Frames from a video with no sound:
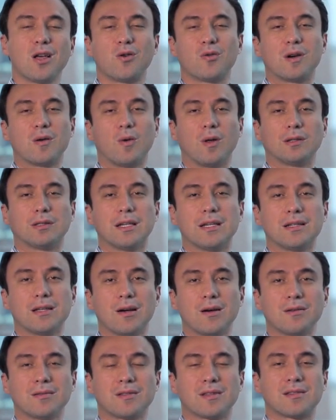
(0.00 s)
World
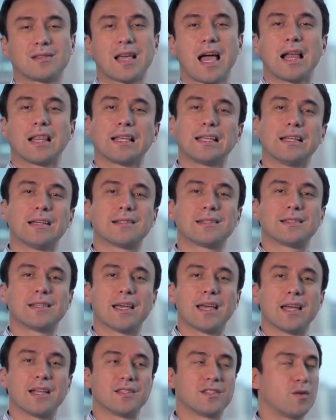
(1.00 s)
Endo, this is Ali
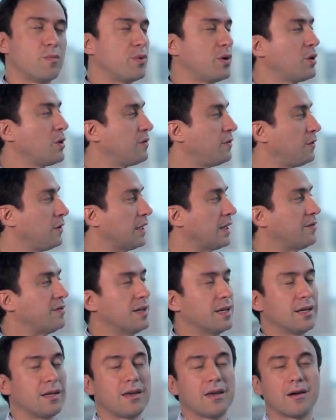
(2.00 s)
Nasseh. It's a beautiful
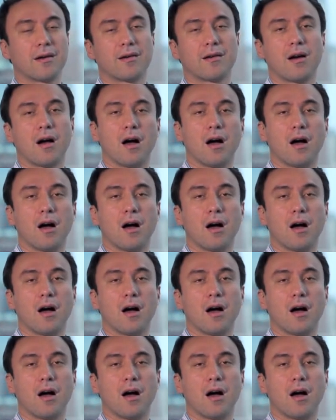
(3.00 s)
evening here